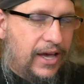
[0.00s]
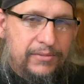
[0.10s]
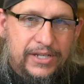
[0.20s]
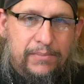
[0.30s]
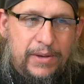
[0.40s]
I'm
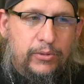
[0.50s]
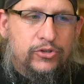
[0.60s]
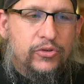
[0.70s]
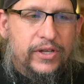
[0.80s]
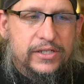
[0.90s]
saying people
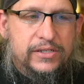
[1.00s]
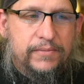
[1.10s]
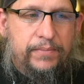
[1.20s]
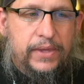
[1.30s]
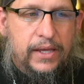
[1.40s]
do this.
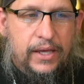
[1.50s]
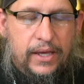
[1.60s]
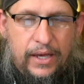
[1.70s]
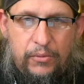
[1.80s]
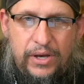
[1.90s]

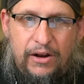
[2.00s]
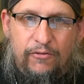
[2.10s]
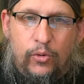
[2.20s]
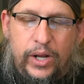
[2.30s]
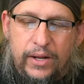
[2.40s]
We got to
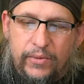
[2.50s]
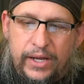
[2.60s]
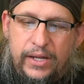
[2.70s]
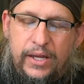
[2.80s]
avoid it, right?